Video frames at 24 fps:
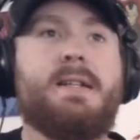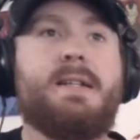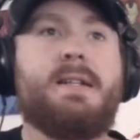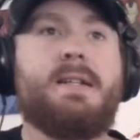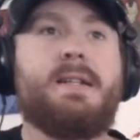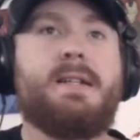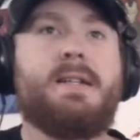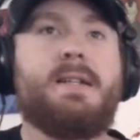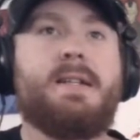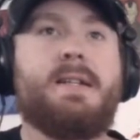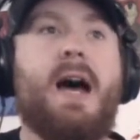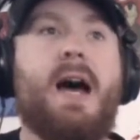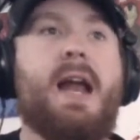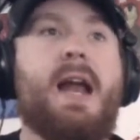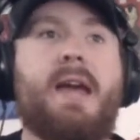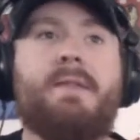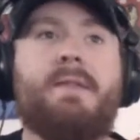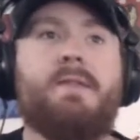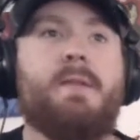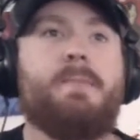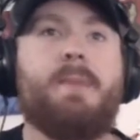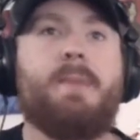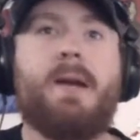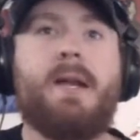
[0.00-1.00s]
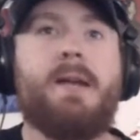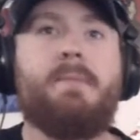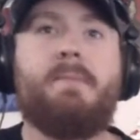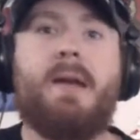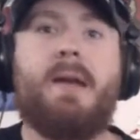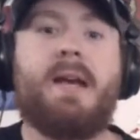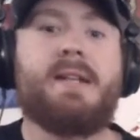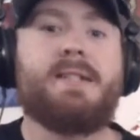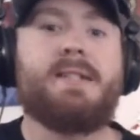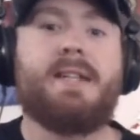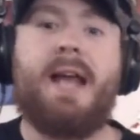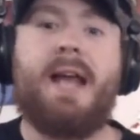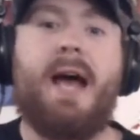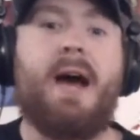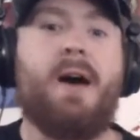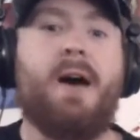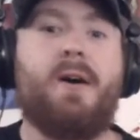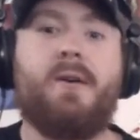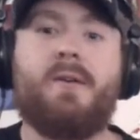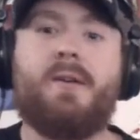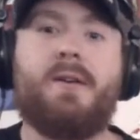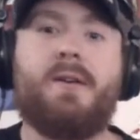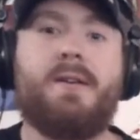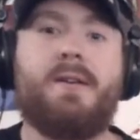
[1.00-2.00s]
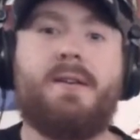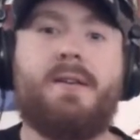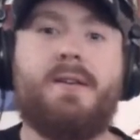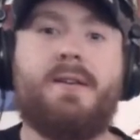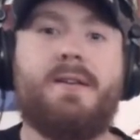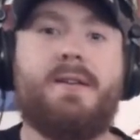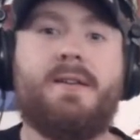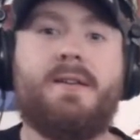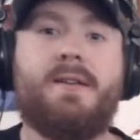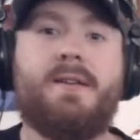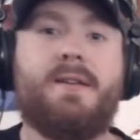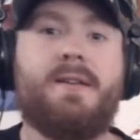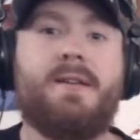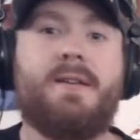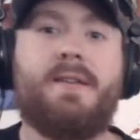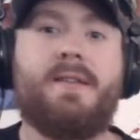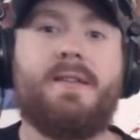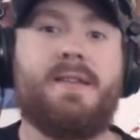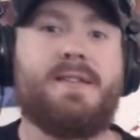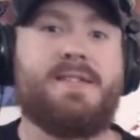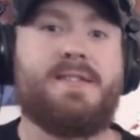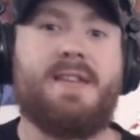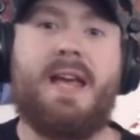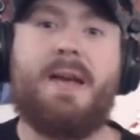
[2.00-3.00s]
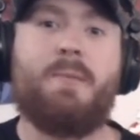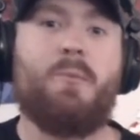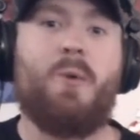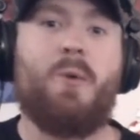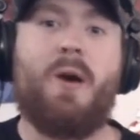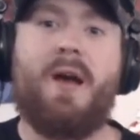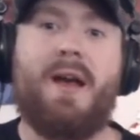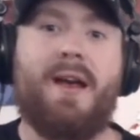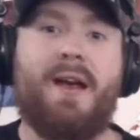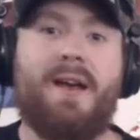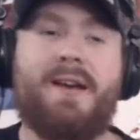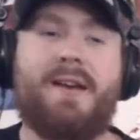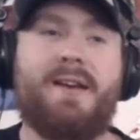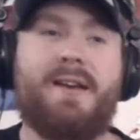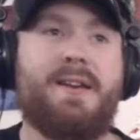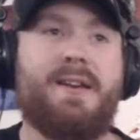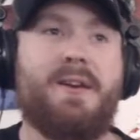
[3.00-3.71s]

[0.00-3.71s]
not everybody makes it out the same way.